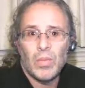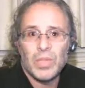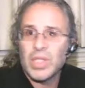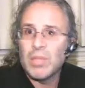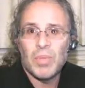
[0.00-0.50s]

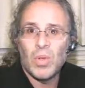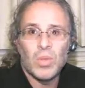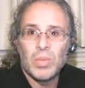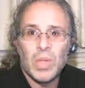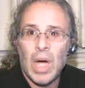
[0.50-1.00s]

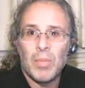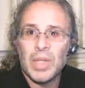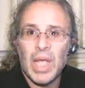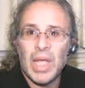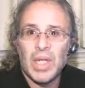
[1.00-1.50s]
Simple,
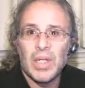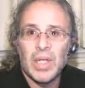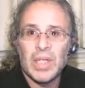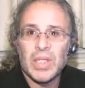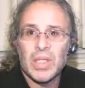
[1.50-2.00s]
complicated,
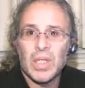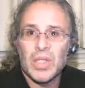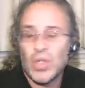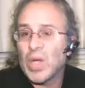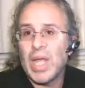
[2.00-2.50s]

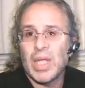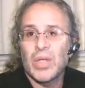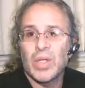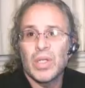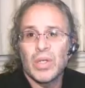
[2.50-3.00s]
it's great.
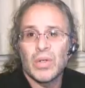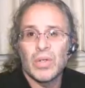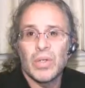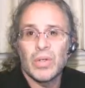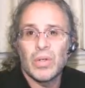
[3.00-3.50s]

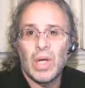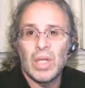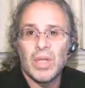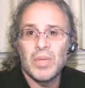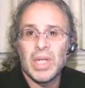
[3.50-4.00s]
You're
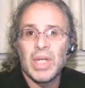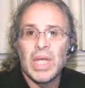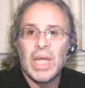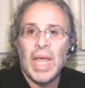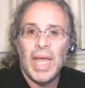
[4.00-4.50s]
unlimited.
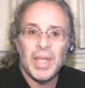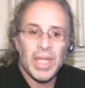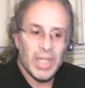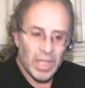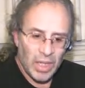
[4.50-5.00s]
And
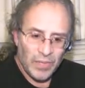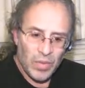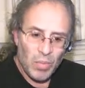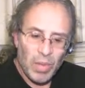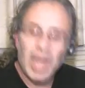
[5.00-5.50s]
then if
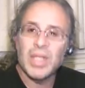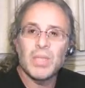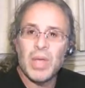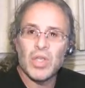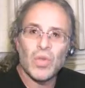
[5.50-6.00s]
you buy
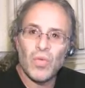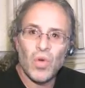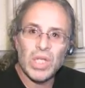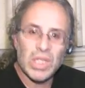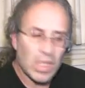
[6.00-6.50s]
special
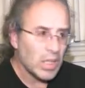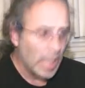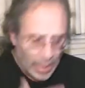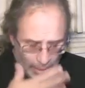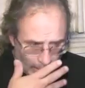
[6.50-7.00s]
voices,
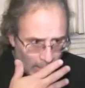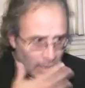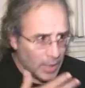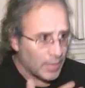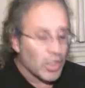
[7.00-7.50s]

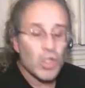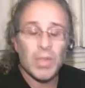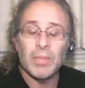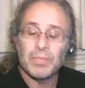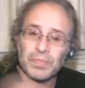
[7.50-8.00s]
excuse
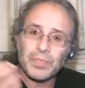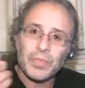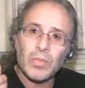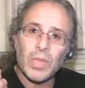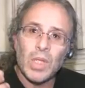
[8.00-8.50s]
me,
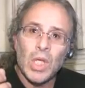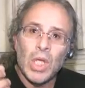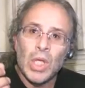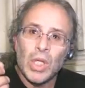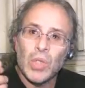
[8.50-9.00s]

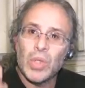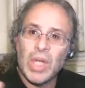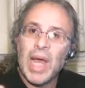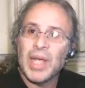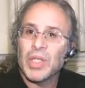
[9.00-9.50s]
you
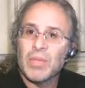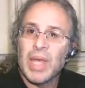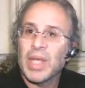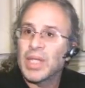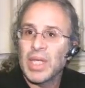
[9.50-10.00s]
can actually
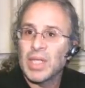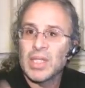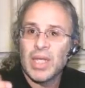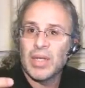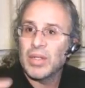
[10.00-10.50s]
make
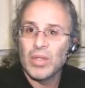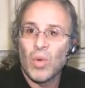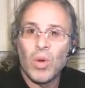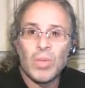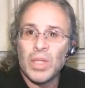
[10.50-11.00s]
things that
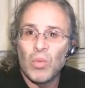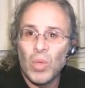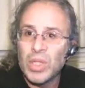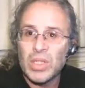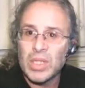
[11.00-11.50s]
normally
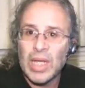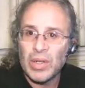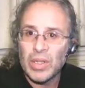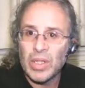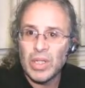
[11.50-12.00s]
wouldn't
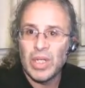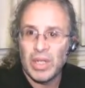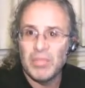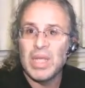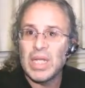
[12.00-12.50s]
sound good
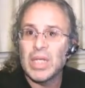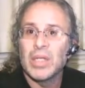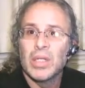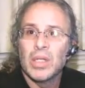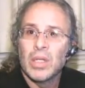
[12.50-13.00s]
in MIDI
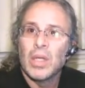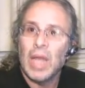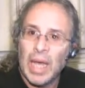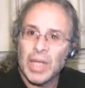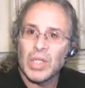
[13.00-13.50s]

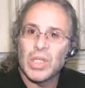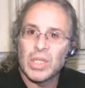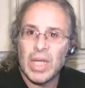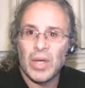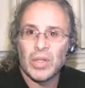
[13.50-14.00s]
actually
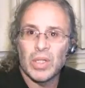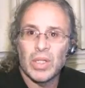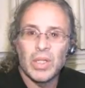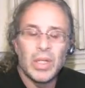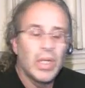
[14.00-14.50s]
sound good.